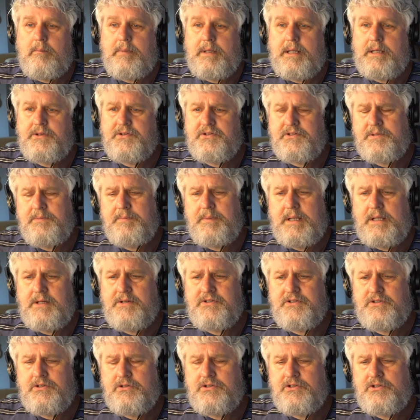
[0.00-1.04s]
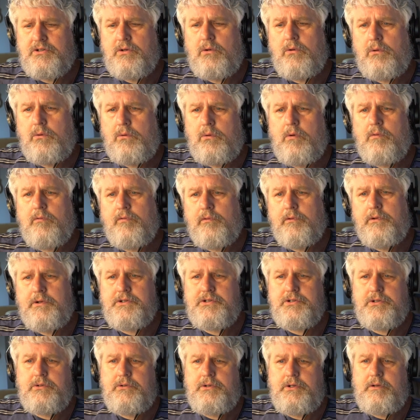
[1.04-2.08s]
because to solo over a
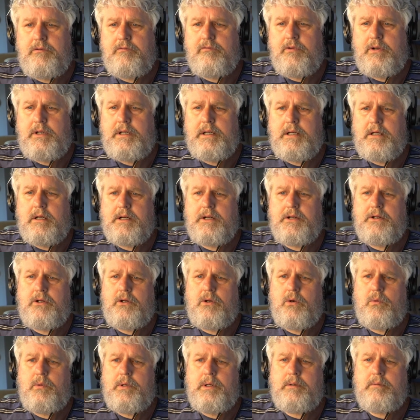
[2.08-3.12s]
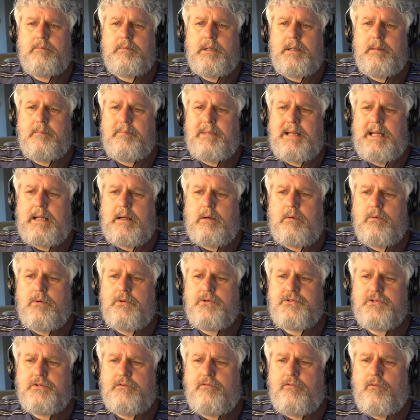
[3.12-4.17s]
tune, you've really got to know it
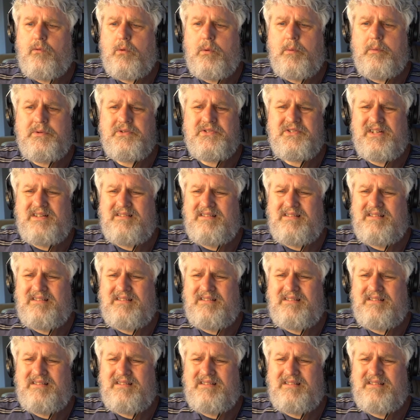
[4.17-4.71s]
backwards and forwards.